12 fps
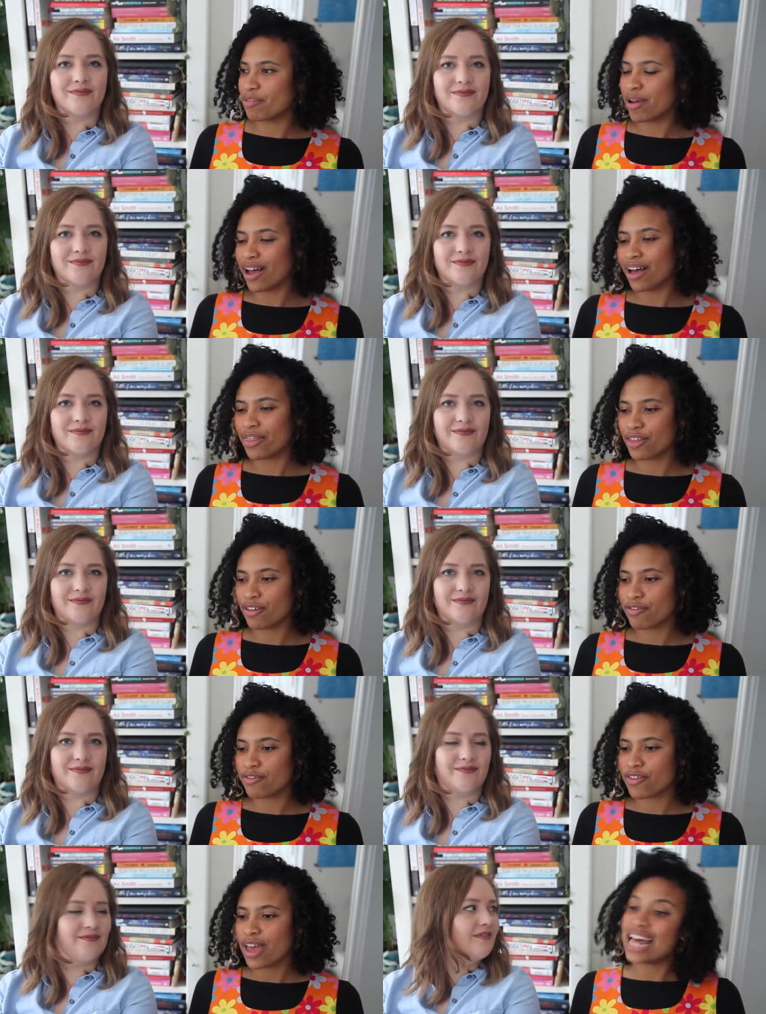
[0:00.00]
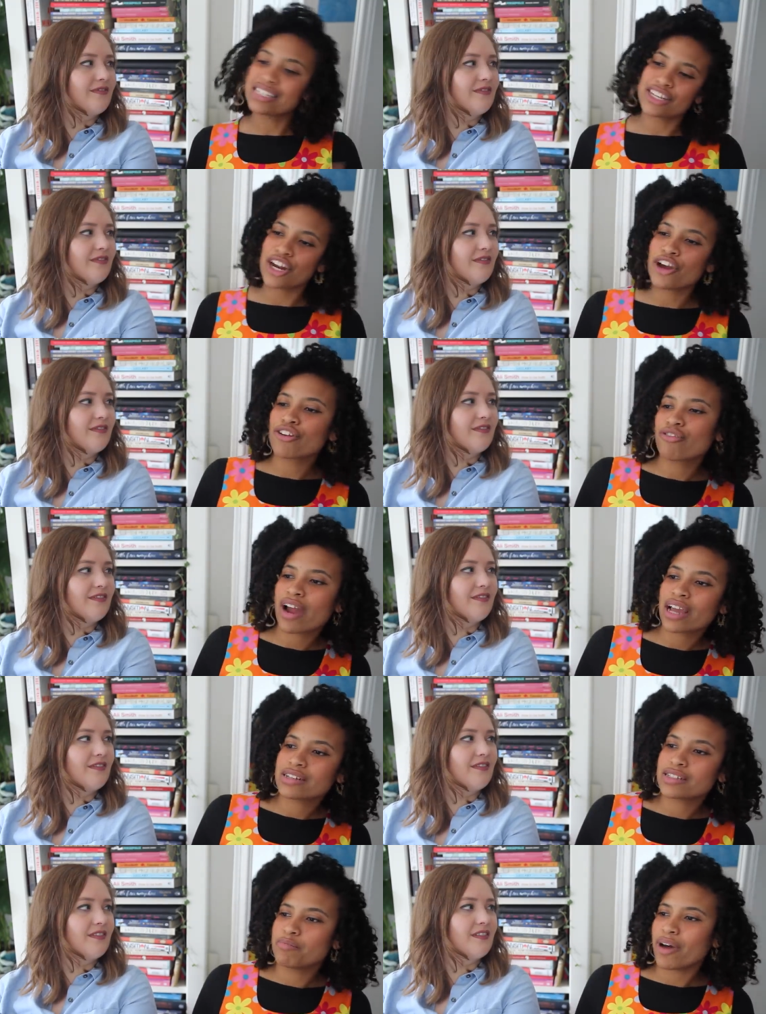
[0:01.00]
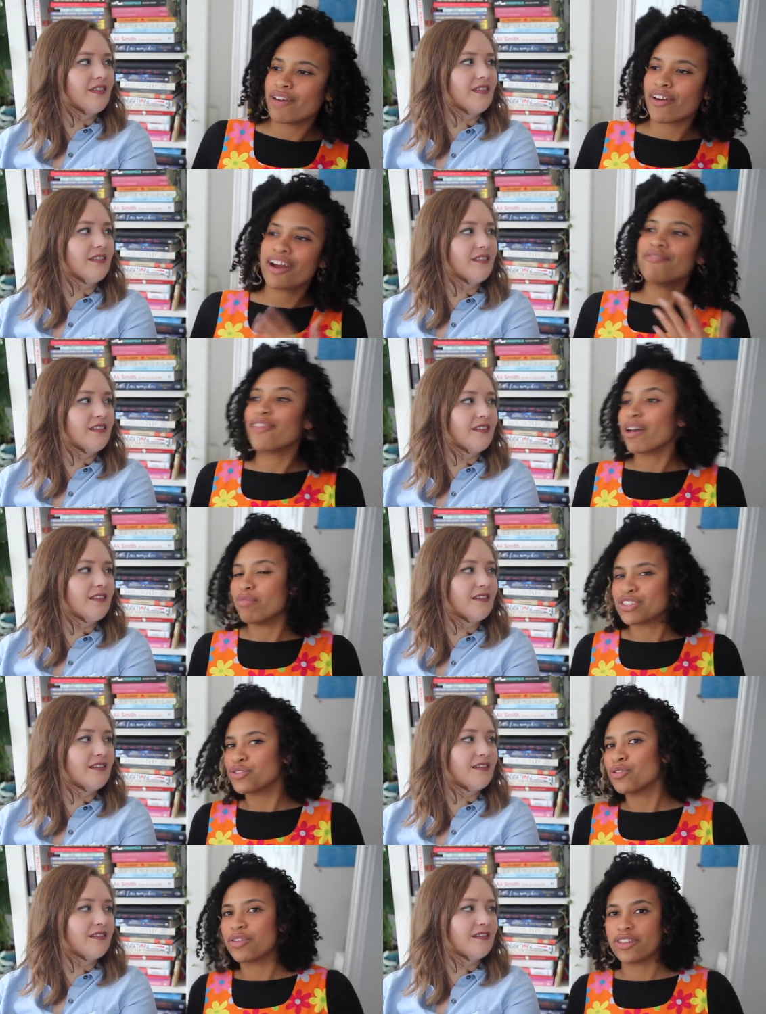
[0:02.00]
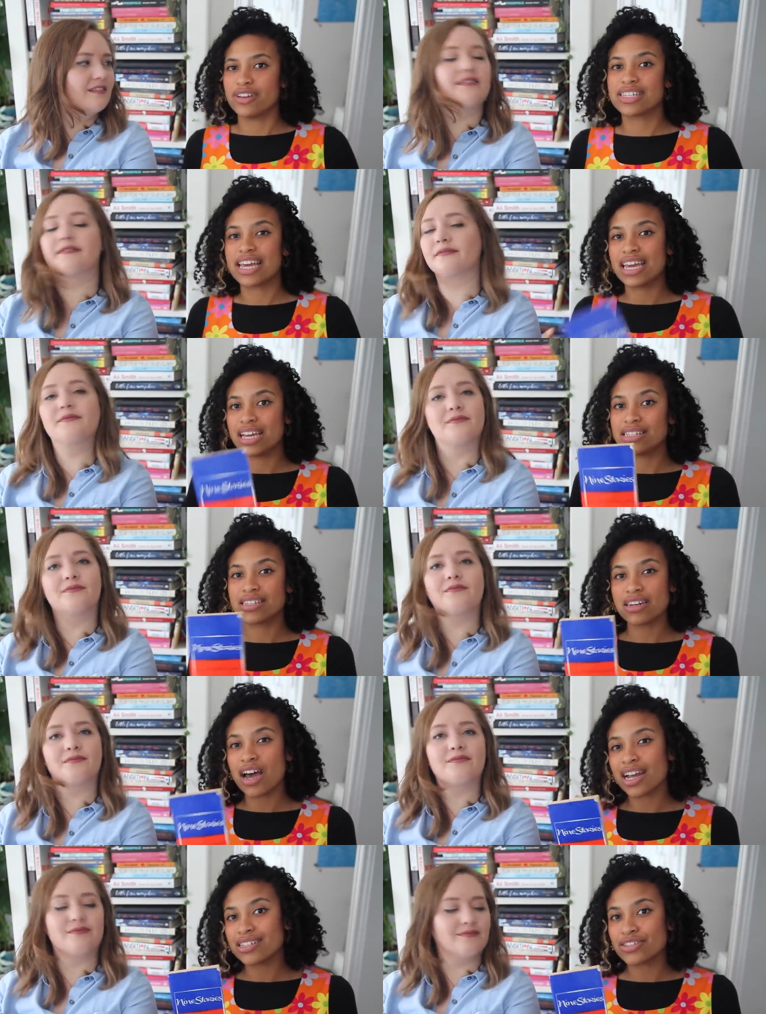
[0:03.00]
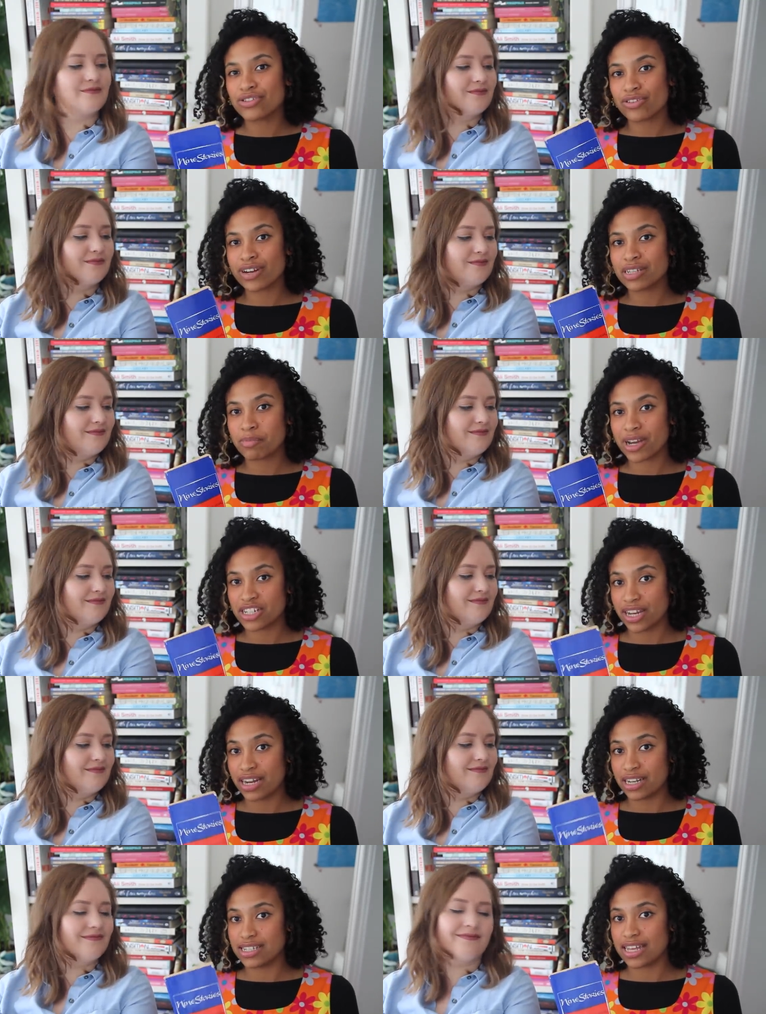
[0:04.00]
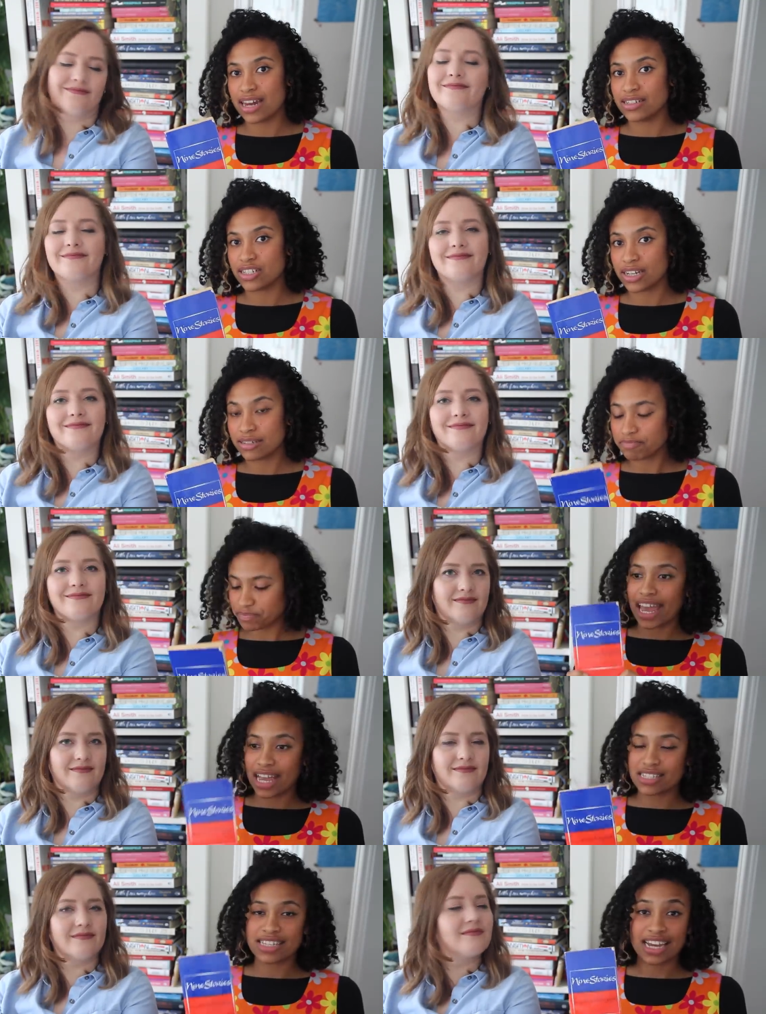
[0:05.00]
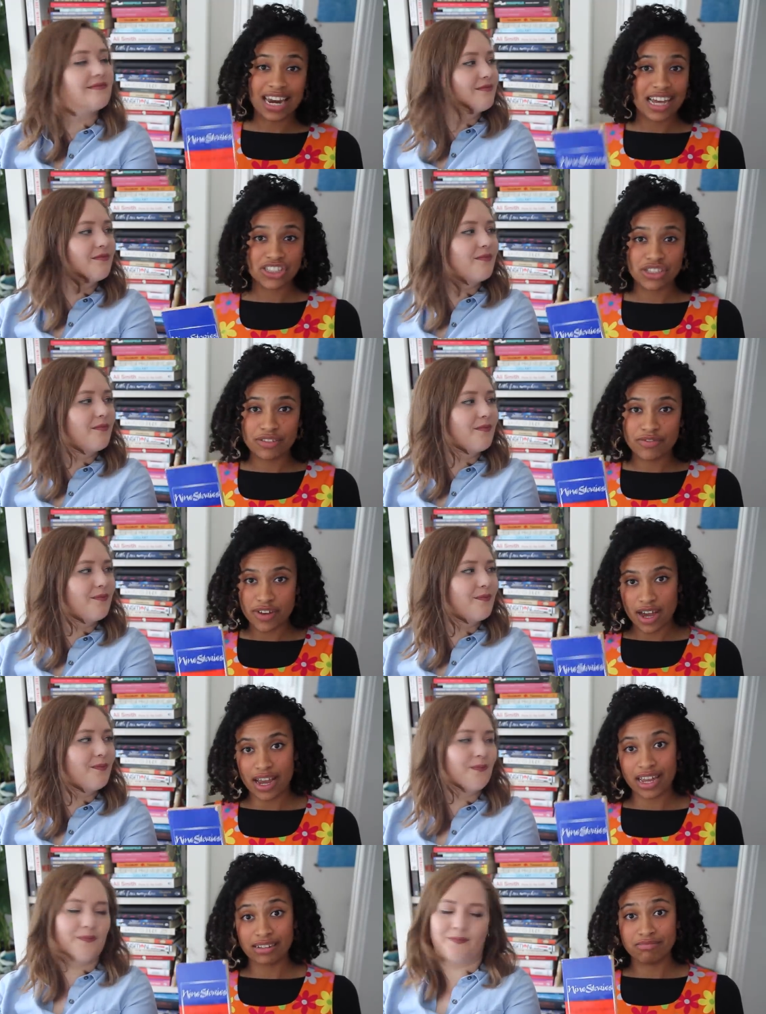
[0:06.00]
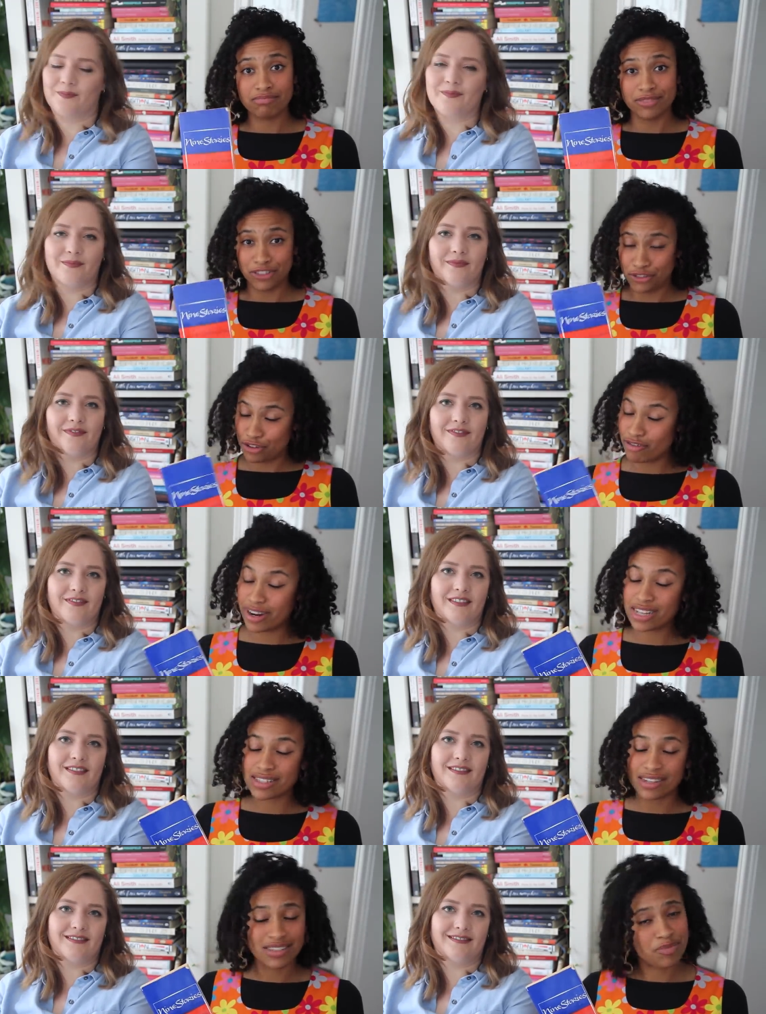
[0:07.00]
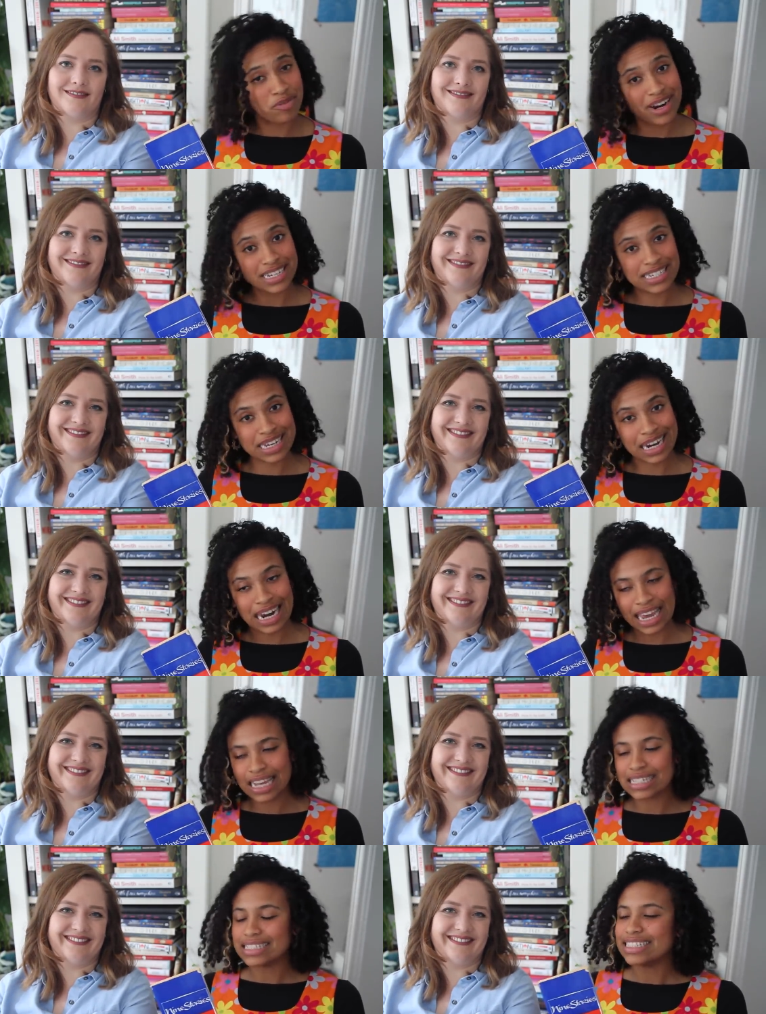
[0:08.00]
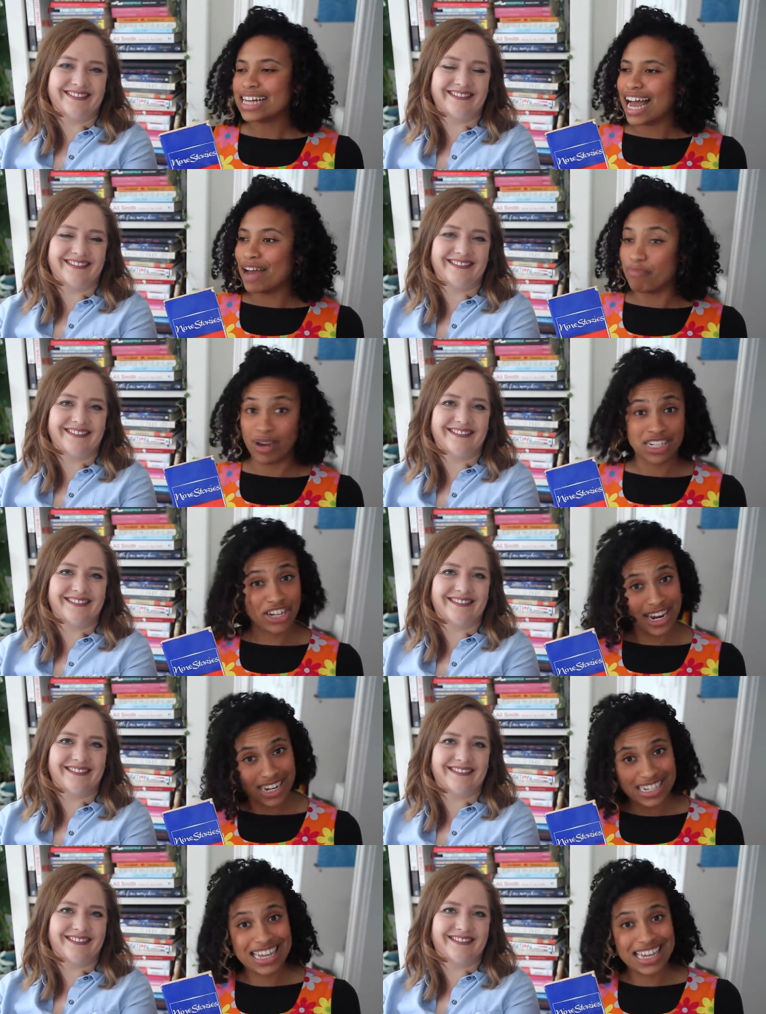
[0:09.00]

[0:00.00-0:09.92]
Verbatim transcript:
Speaker 1: the path of lesser known greats by very famous authors is Nine Stories by J.D. Salinger. It's a collection of nine stories, unsurprisingly, by J.D.